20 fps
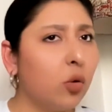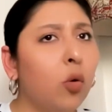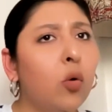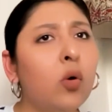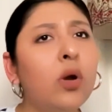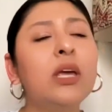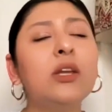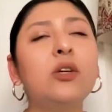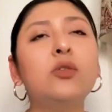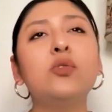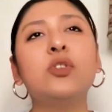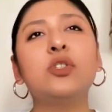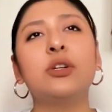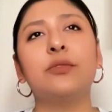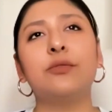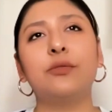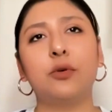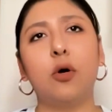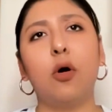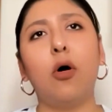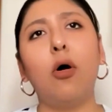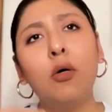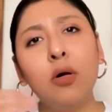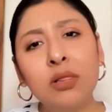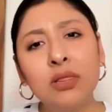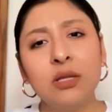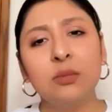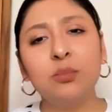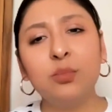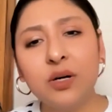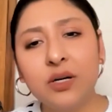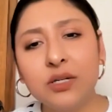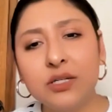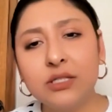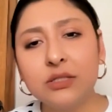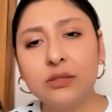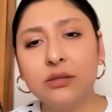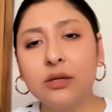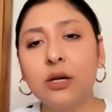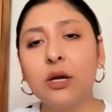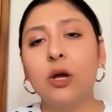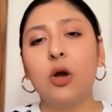okay to shift all the burden